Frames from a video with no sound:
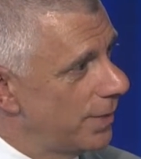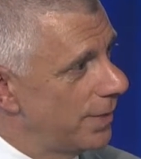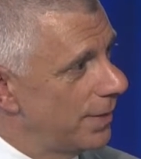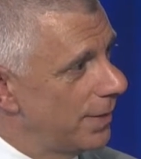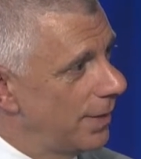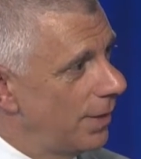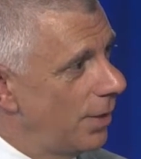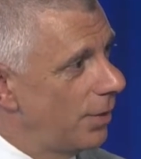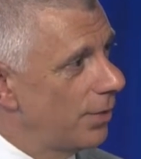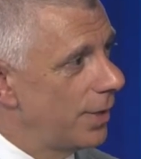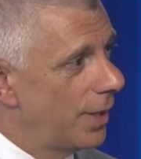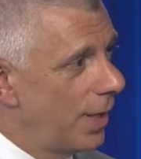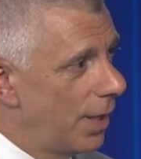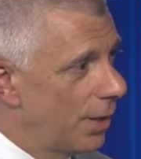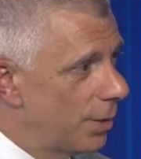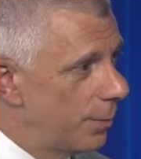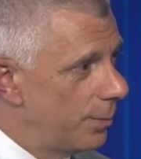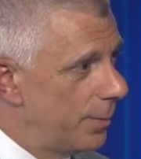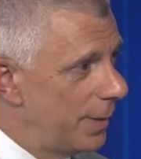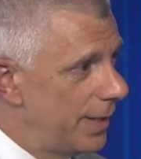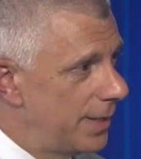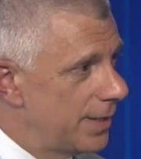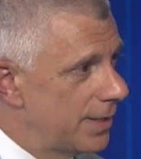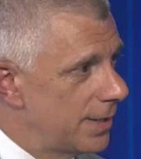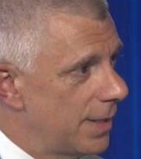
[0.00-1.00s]
You know, the other
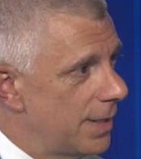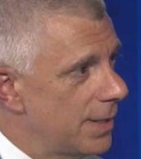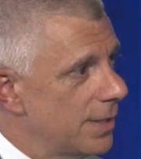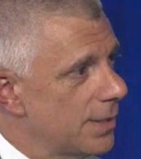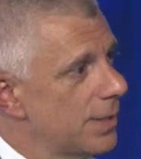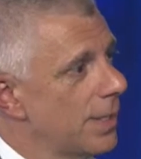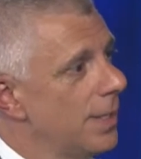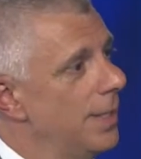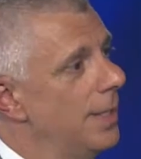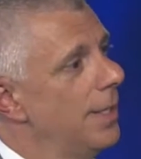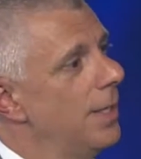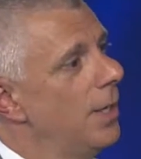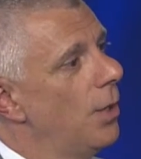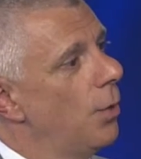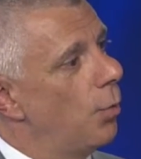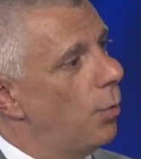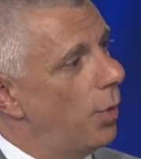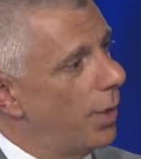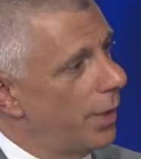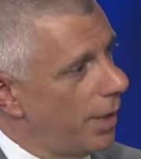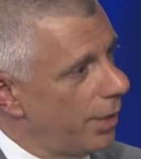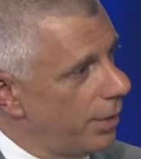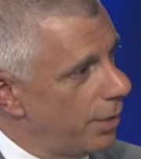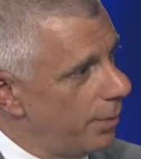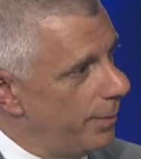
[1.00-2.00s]
piece is
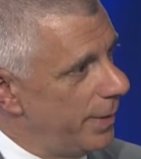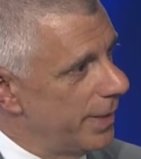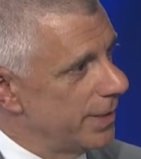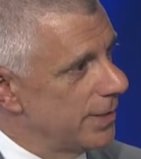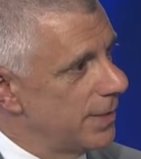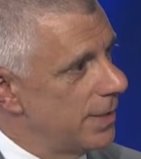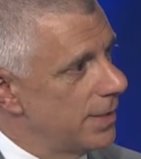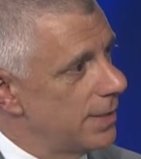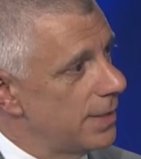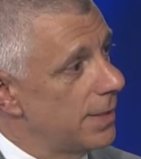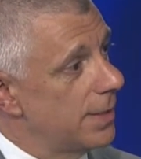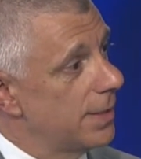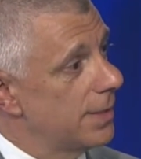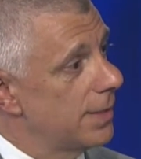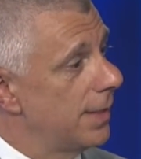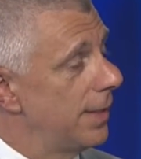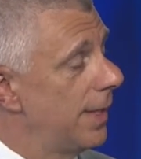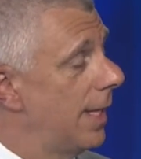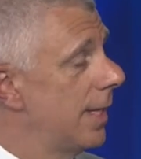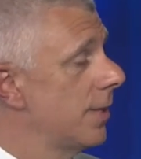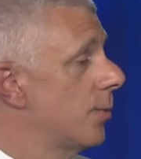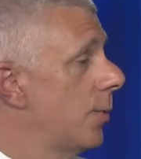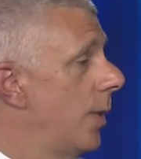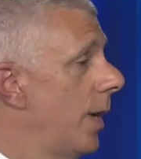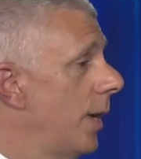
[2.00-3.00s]
what other businesses, and
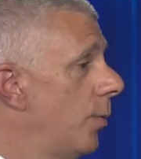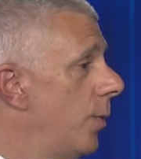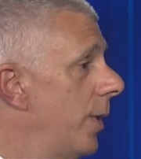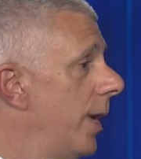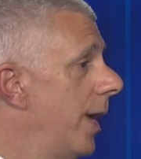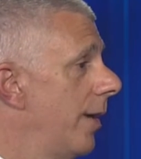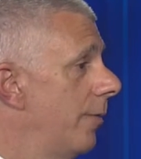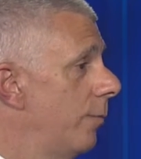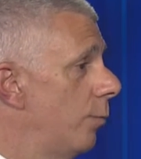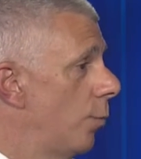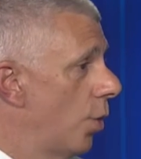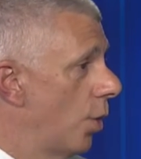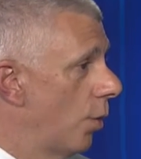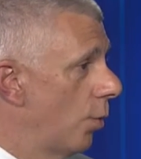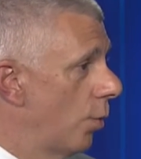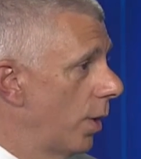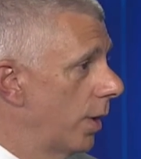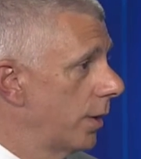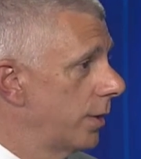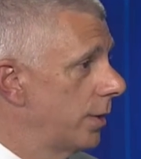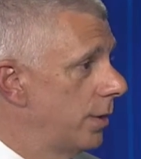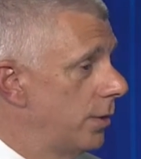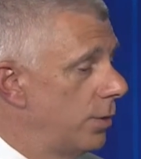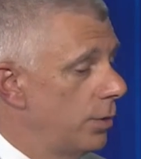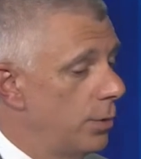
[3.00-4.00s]
that's why we have more
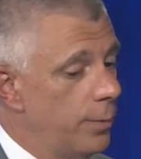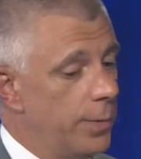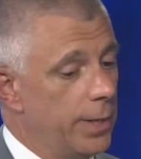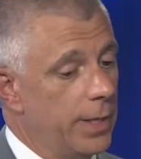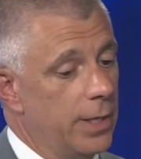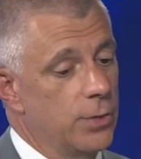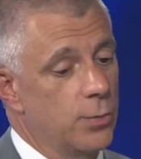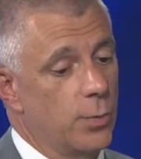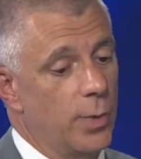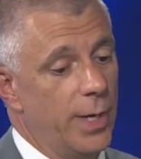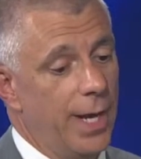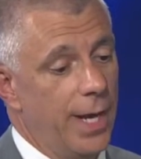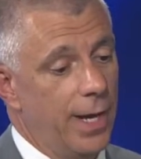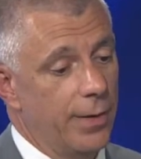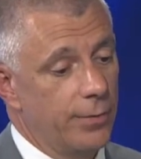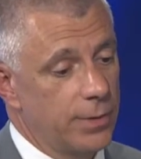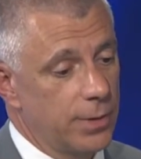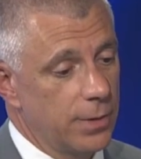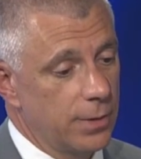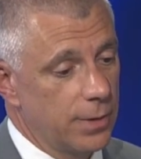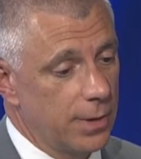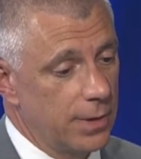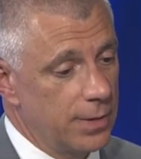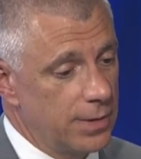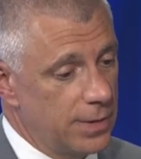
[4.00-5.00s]
work to do, because we have
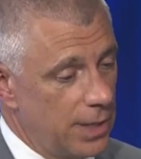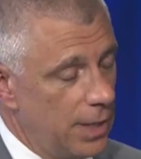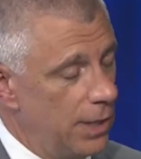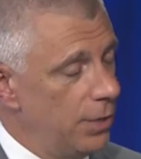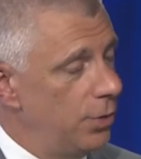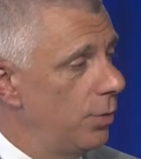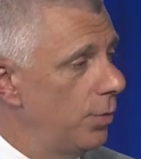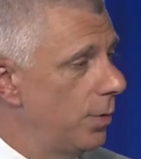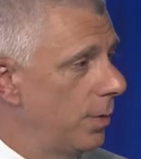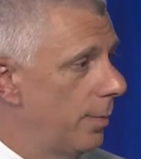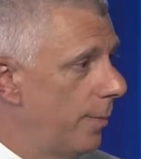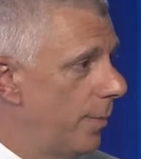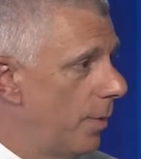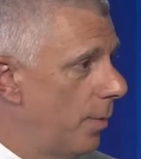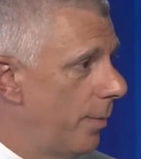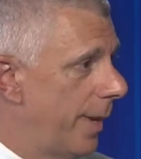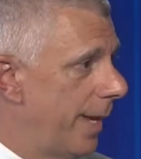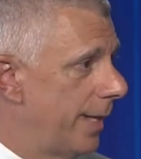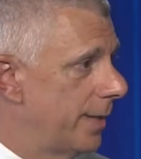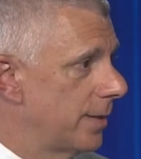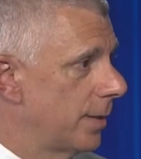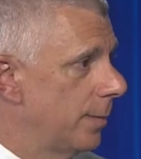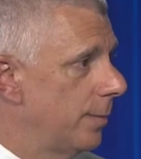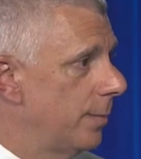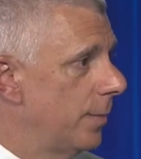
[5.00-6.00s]
to continue the
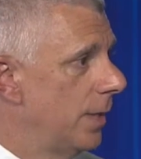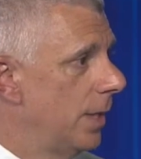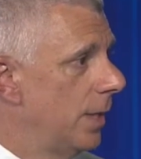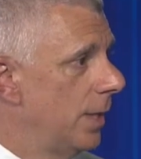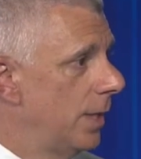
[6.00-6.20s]
momentum,